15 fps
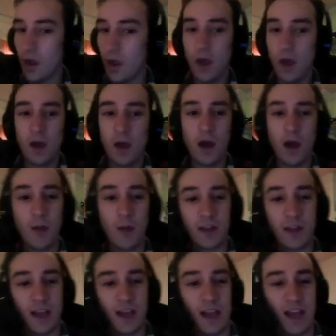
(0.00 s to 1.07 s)
But
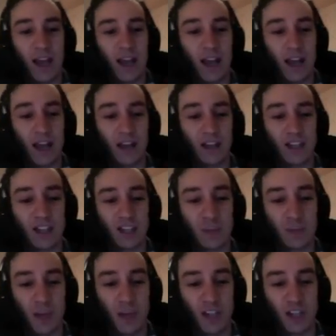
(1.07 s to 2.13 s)
again, this is the
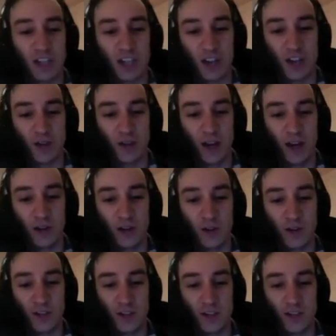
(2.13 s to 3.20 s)
biggest change right here, though,
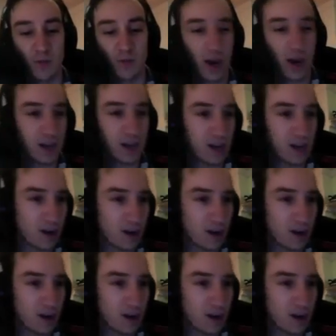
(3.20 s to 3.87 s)
team. Right here.